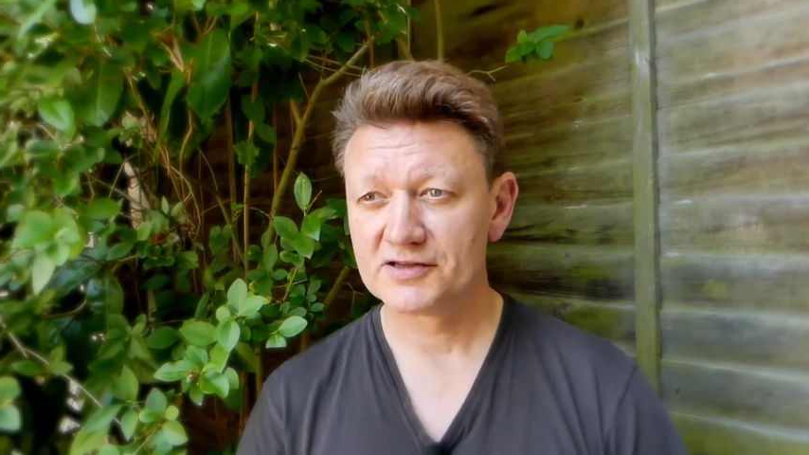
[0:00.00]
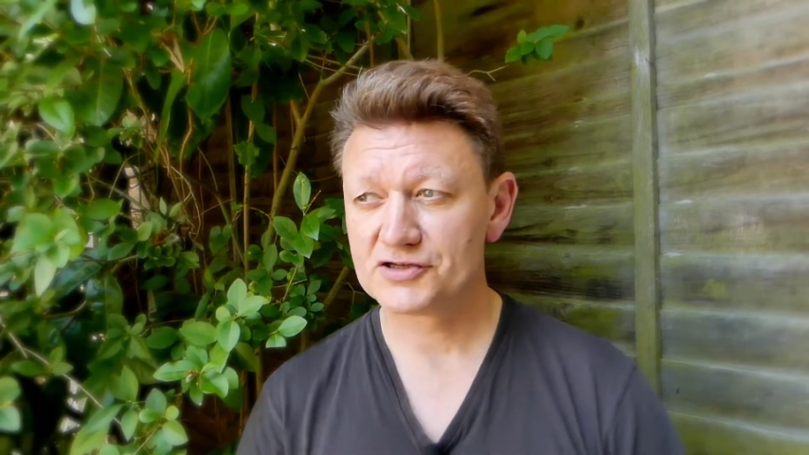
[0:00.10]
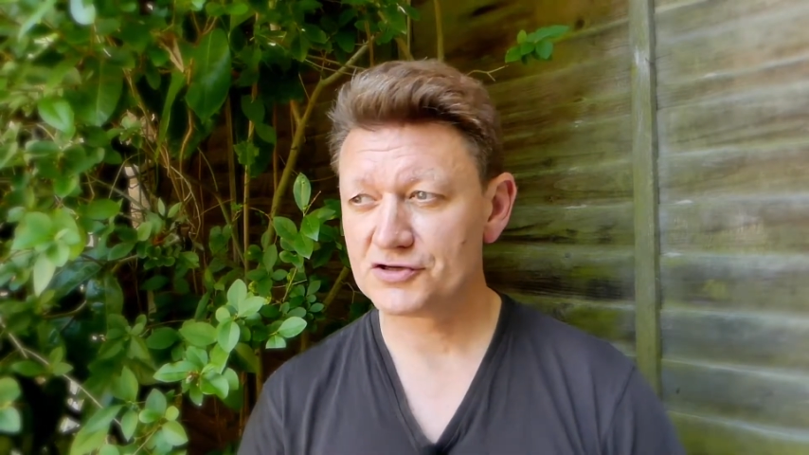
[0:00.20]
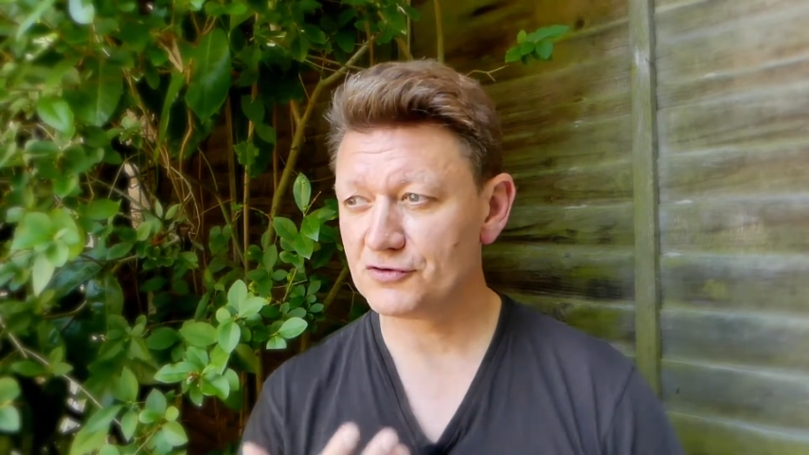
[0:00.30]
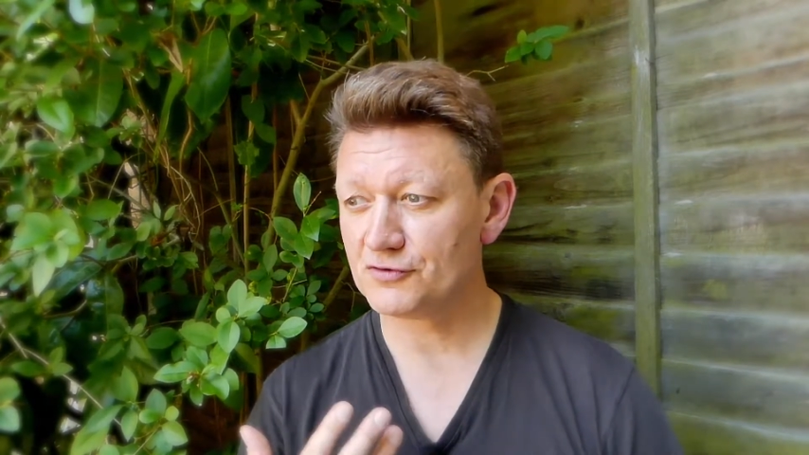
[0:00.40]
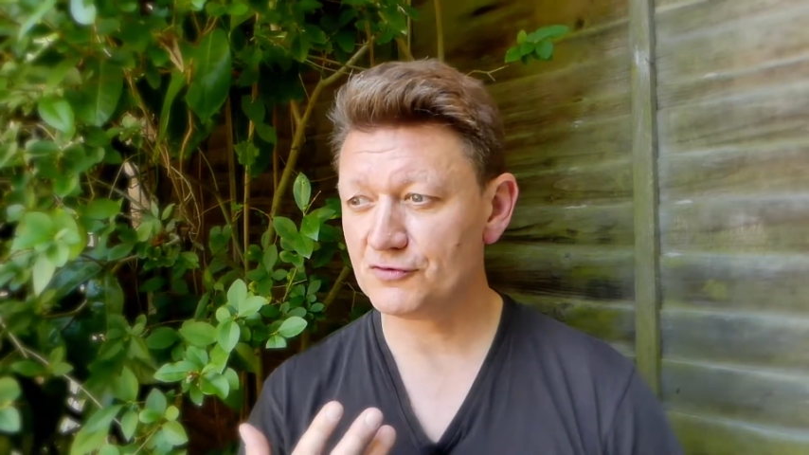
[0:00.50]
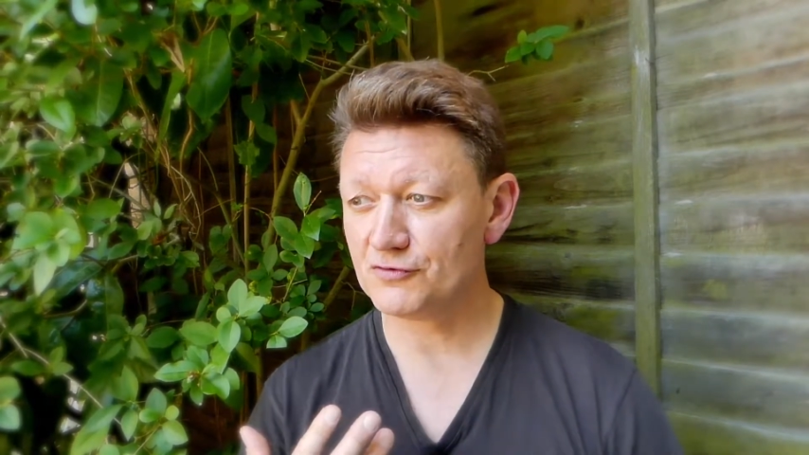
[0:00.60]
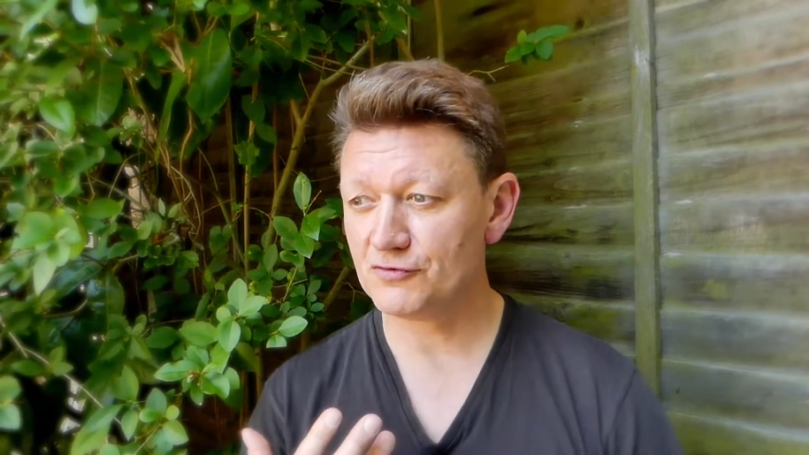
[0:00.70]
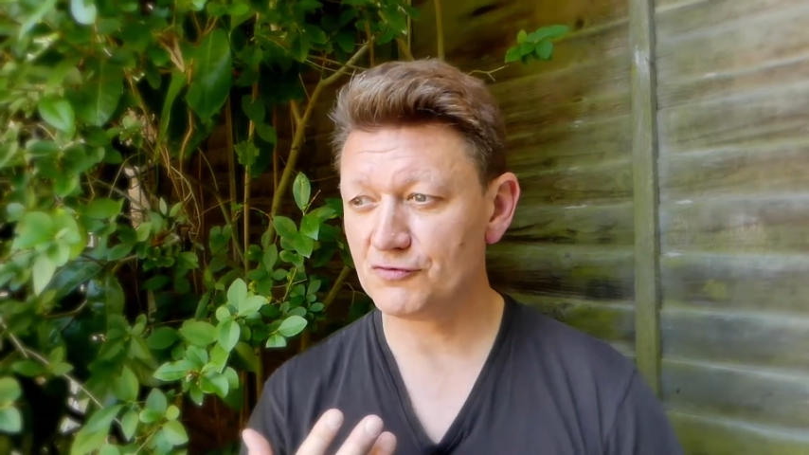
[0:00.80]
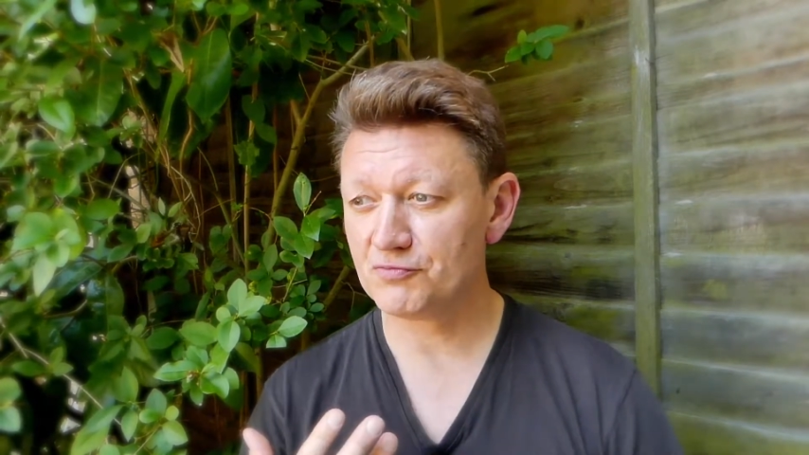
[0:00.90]

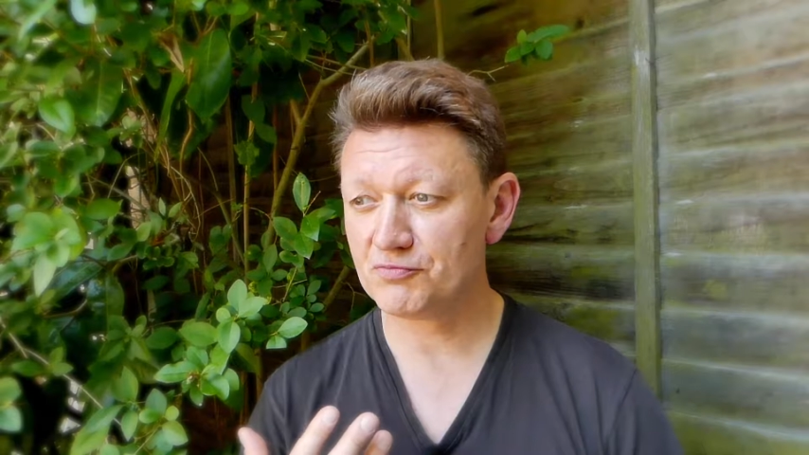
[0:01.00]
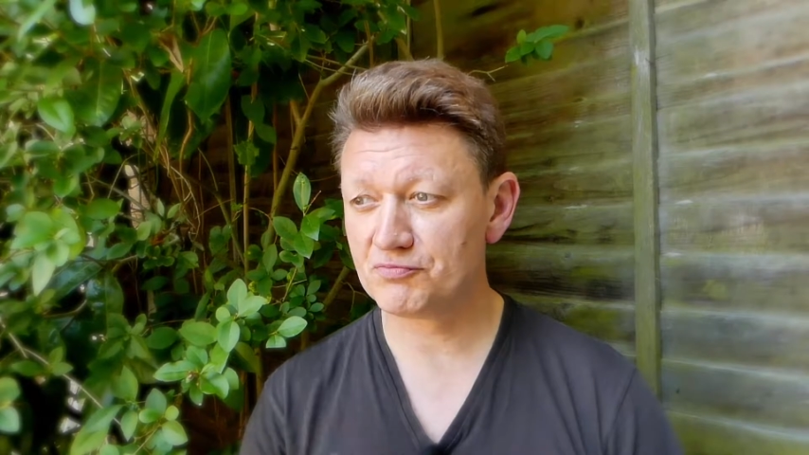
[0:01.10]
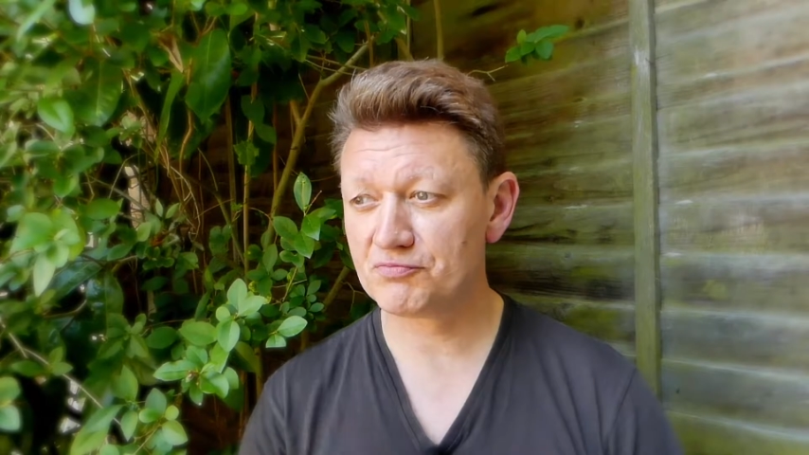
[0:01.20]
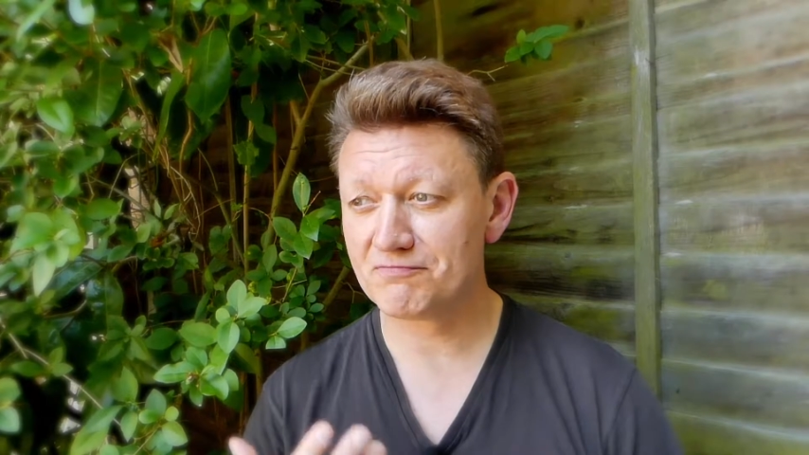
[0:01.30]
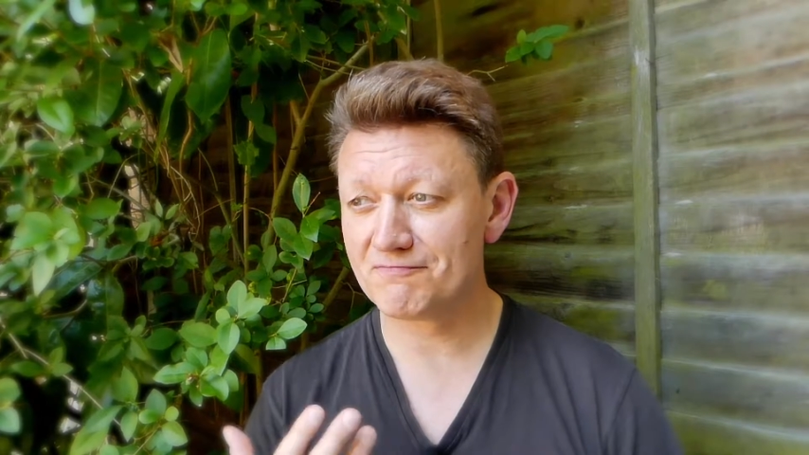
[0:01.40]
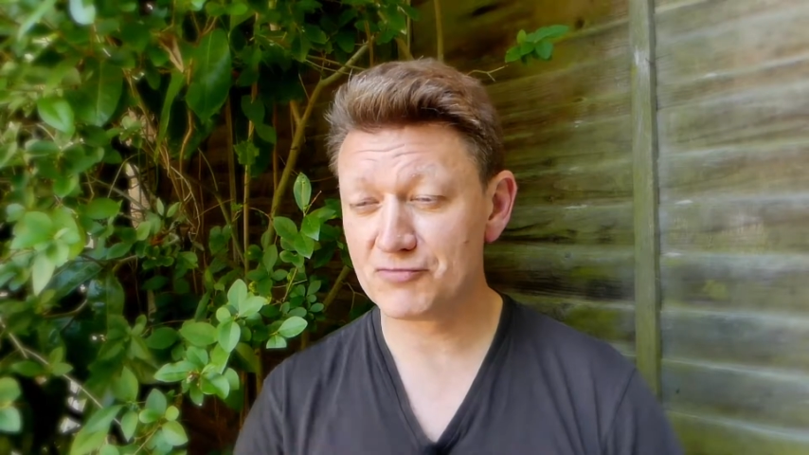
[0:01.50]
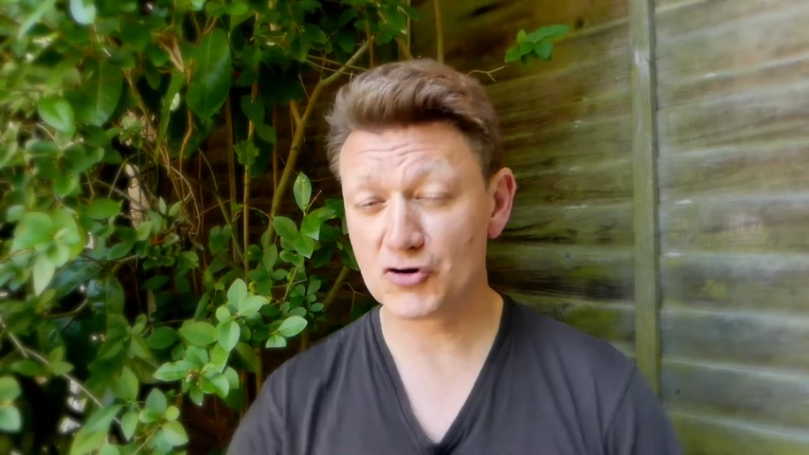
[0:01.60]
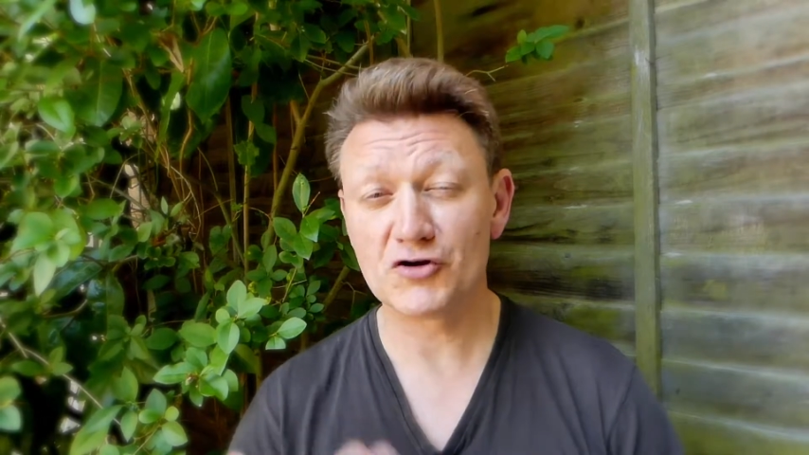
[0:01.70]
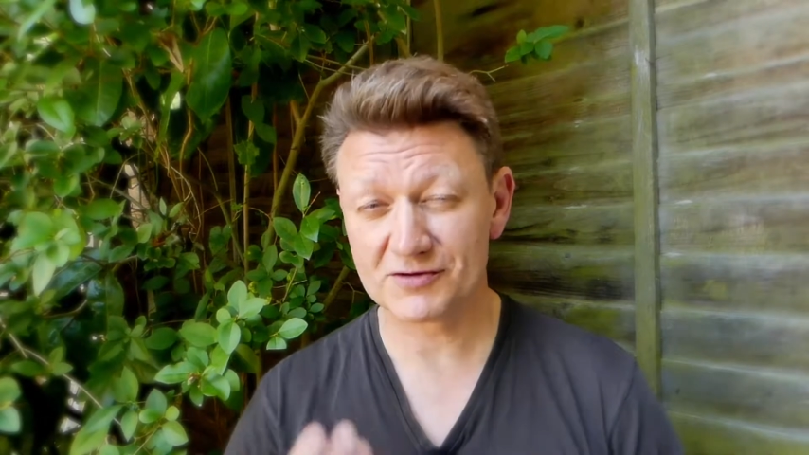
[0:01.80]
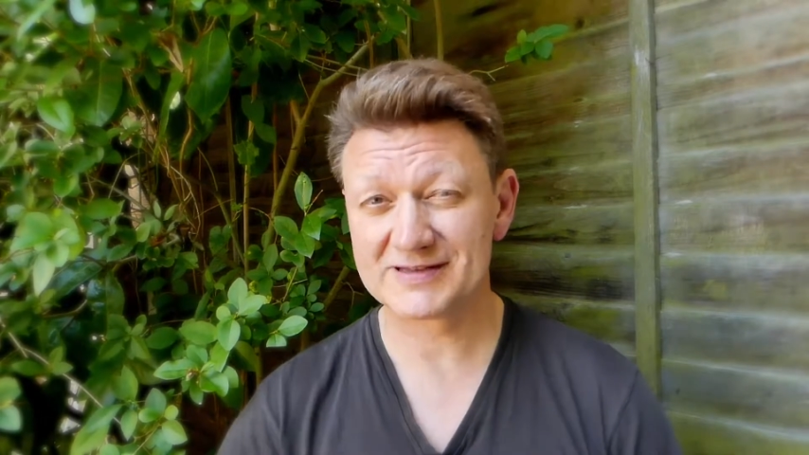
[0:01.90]
to
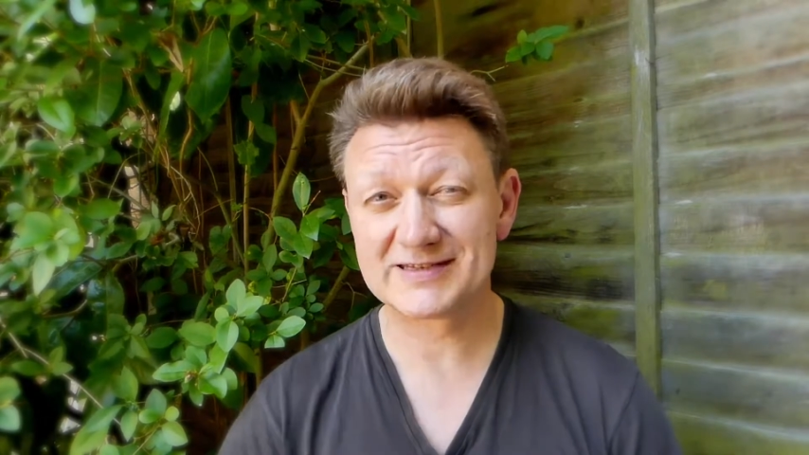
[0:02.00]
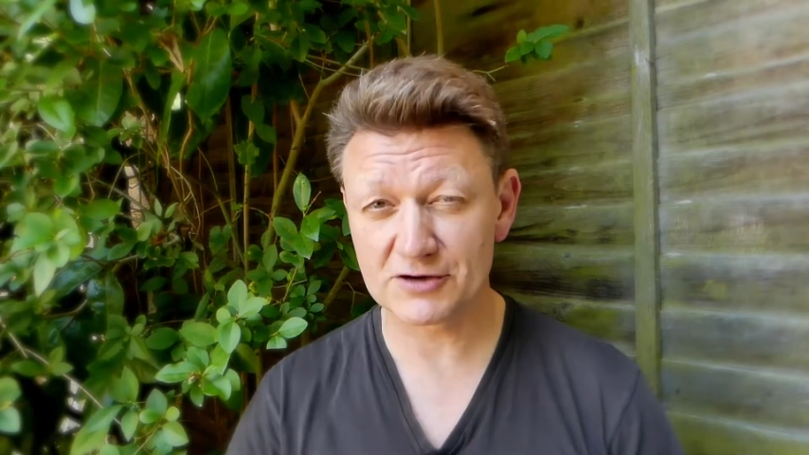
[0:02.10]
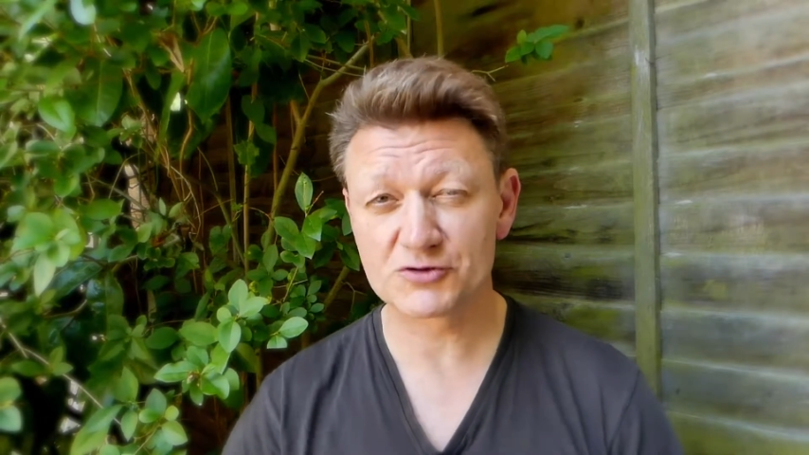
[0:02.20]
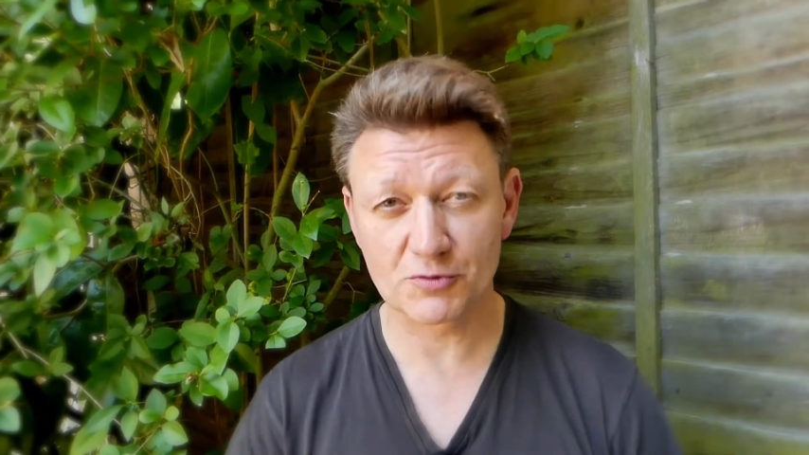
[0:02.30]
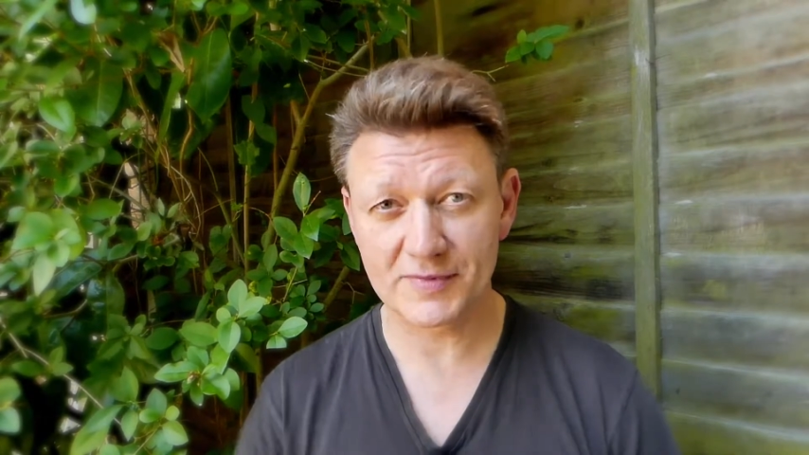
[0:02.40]
put social